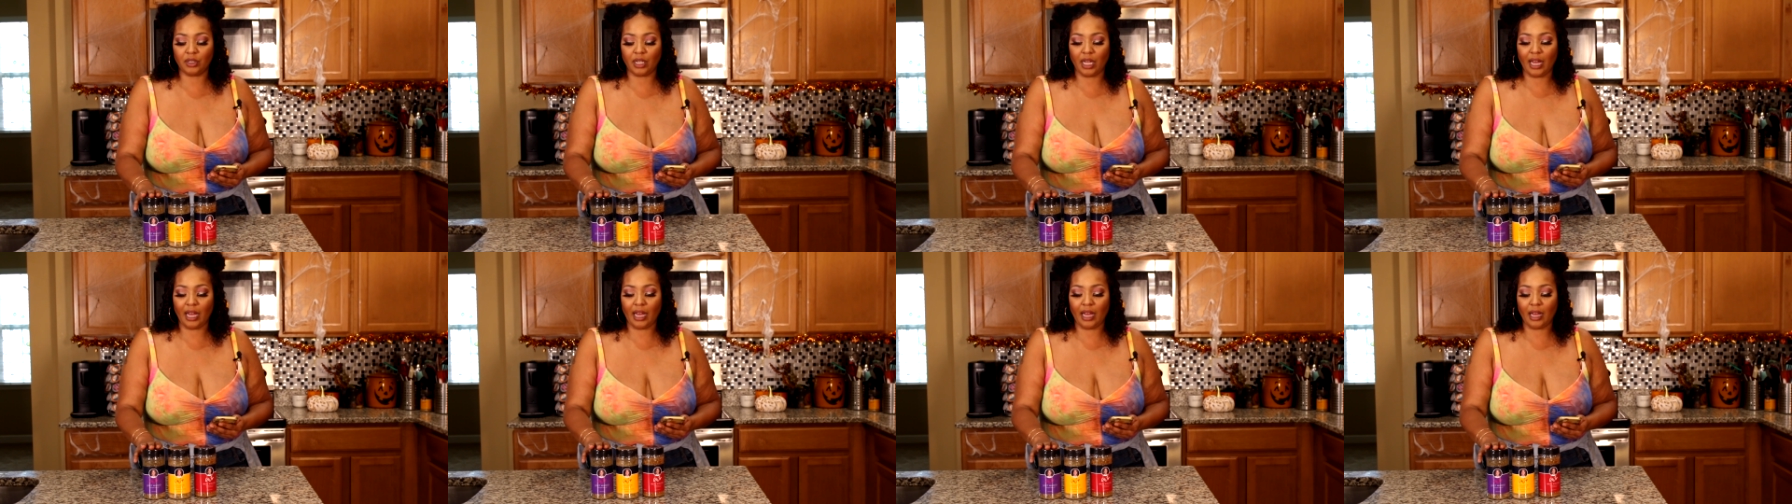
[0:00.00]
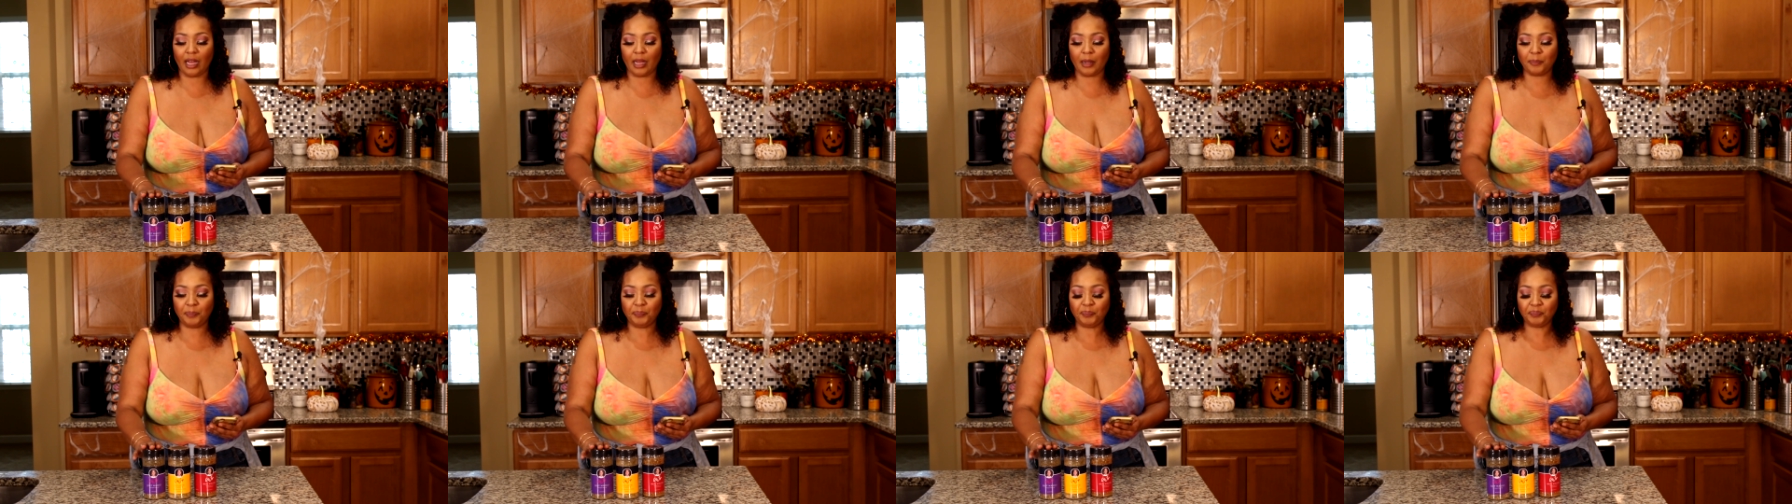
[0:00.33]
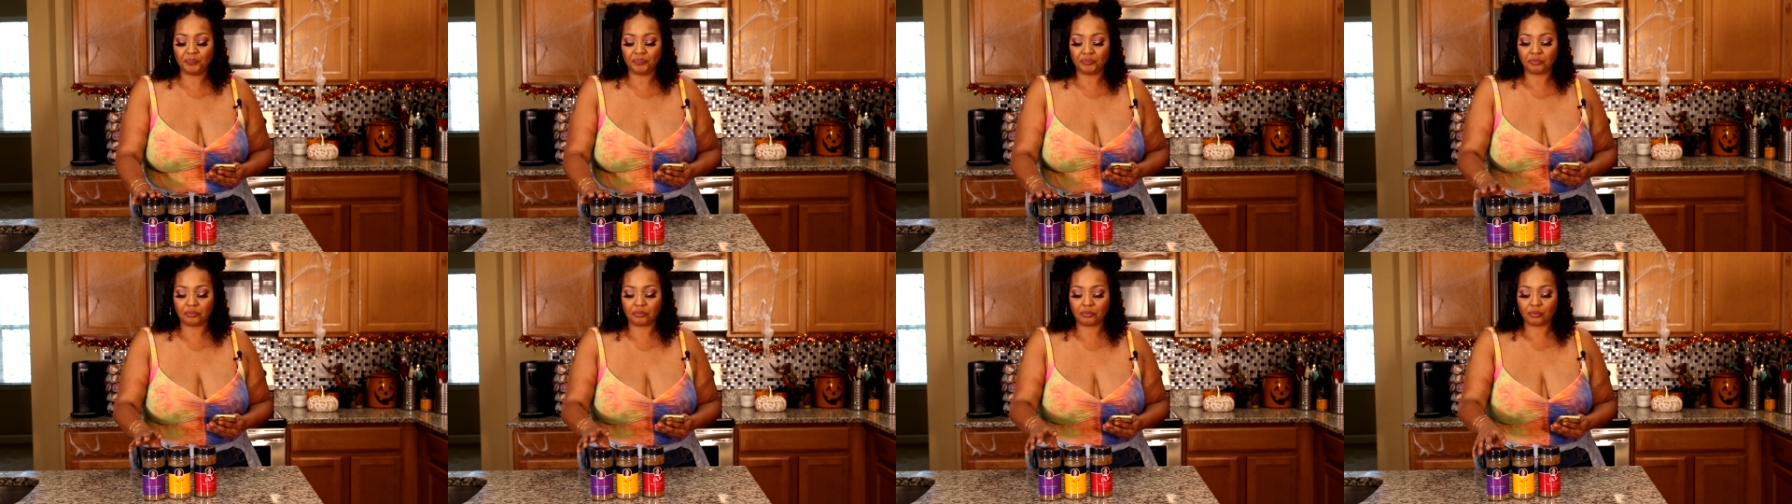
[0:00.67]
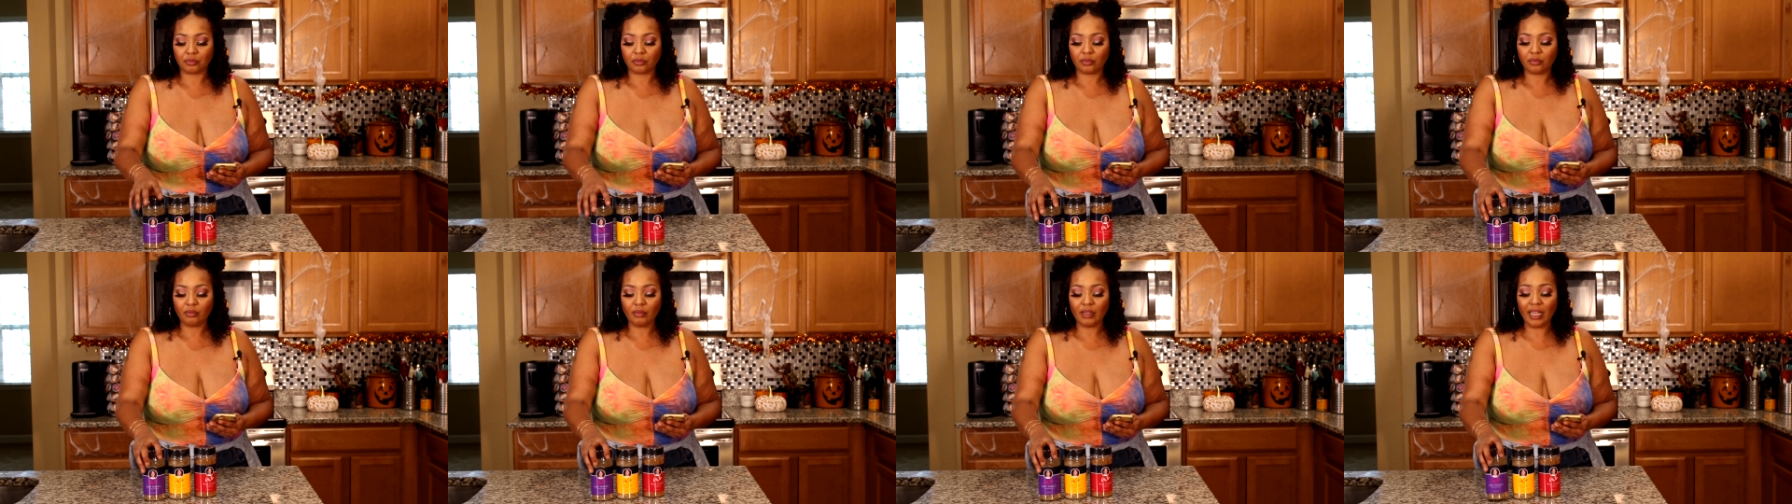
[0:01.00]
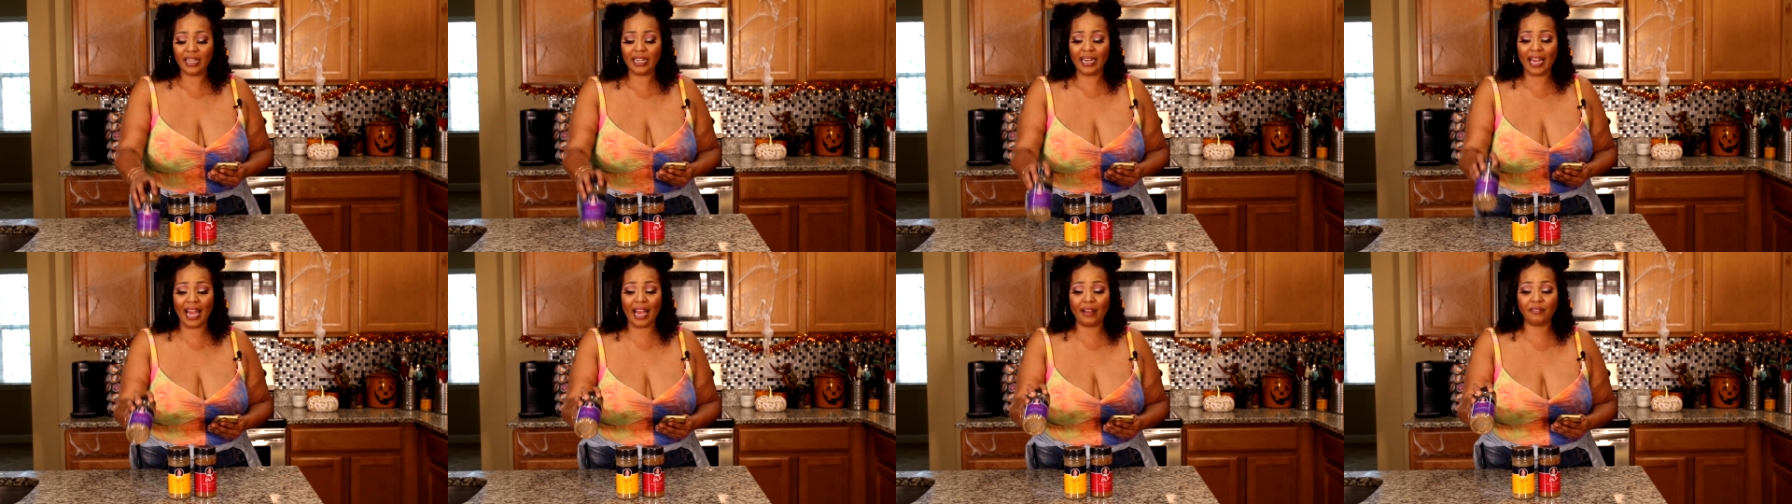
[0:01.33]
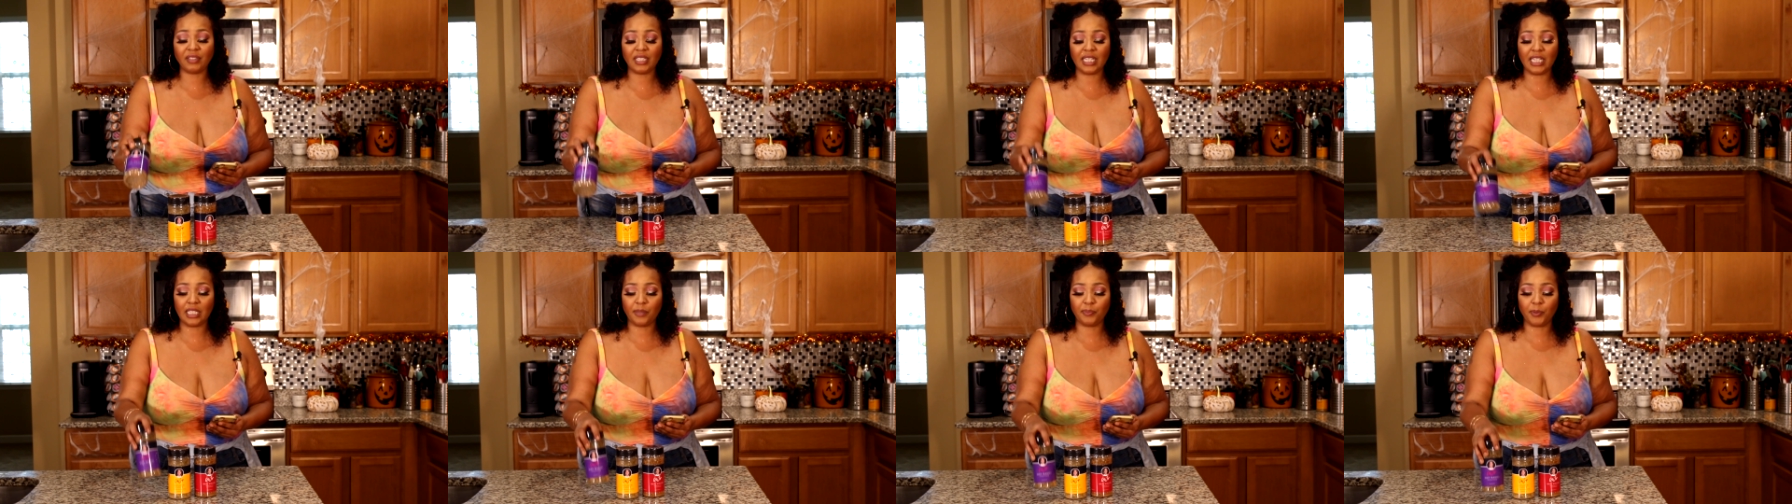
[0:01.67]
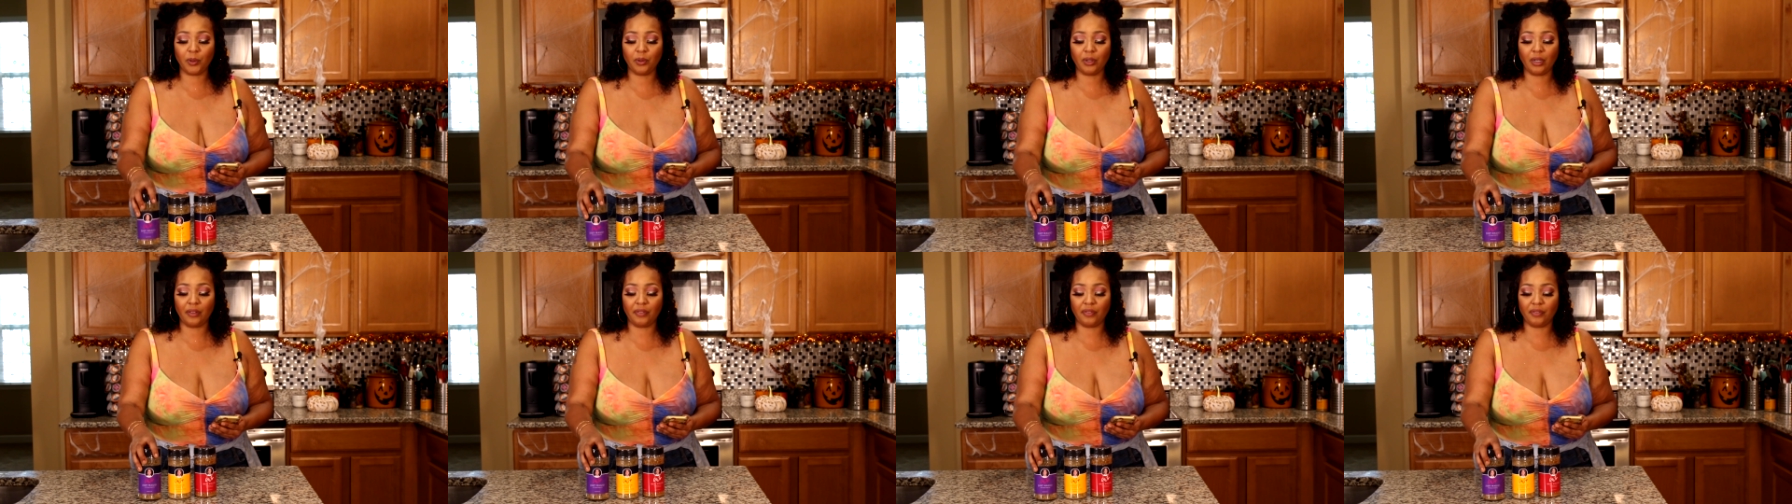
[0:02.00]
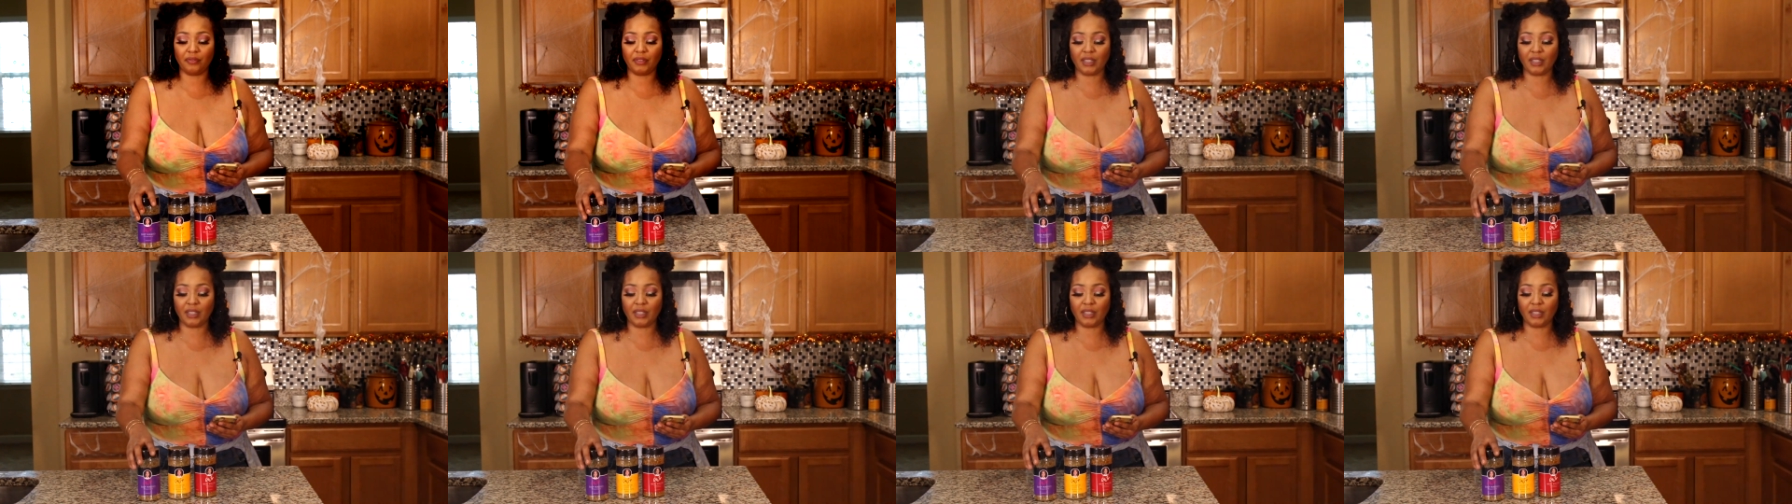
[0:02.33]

and a half teaspoon of